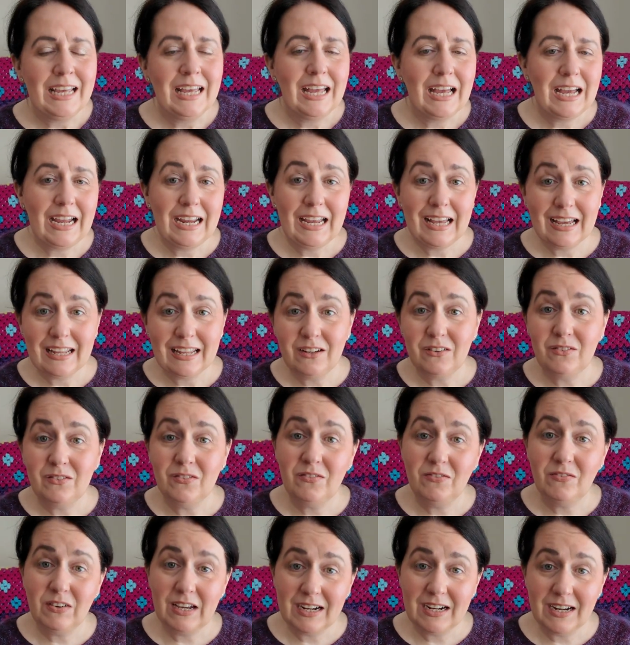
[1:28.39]
I had it
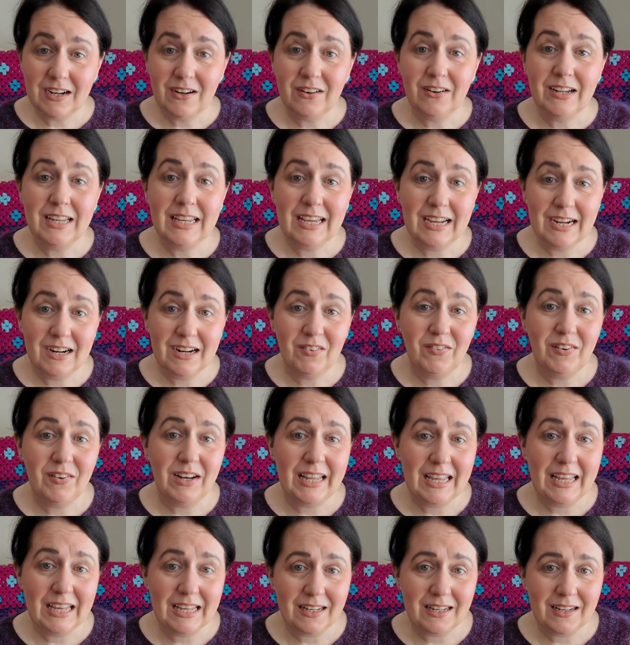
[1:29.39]
very
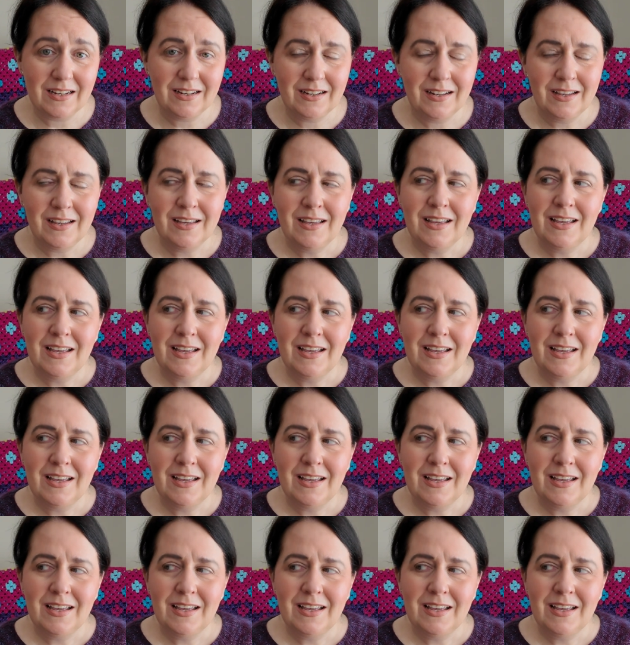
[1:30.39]
carefully hidden